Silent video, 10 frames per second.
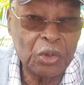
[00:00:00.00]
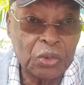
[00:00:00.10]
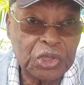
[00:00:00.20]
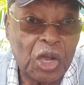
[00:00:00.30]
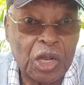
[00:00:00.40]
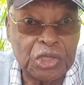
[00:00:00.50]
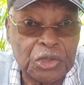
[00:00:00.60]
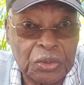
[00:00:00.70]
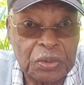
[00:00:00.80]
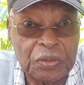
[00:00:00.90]
don't charge
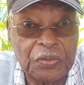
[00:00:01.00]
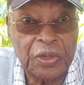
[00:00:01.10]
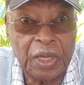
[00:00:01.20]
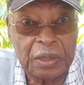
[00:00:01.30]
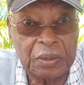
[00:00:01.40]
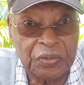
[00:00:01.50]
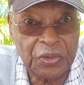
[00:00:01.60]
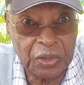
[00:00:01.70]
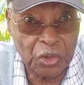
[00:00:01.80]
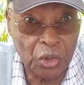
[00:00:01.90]
you for that,
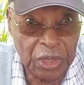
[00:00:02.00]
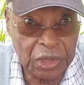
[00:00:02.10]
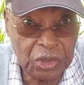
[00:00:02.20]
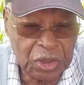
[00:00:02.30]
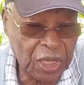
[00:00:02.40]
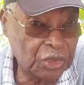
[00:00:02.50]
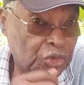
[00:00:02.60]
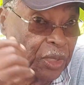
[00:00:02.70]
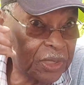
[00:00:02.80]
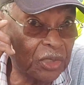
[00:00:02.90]
for going in
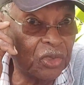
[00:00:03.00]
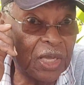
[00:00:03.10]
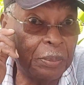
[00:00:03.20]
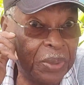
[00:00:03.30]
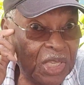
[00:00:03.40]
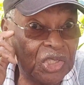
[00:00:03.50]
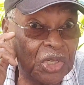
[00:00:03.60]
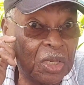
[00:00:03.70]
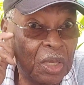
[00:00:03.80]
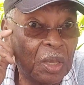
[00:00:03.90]
entrance into that
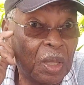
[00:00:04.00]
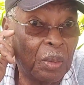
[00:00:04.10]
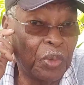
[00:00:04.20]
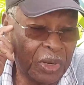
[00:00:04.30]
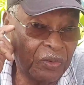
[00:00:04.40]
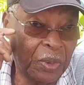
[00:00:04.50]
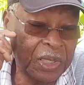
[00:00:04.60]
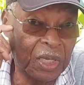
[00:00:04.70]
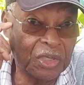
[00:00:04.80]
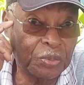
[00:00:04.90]
beach, but
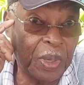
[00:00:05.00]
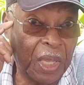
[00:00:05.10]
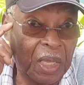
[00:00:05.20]
everybody else pays.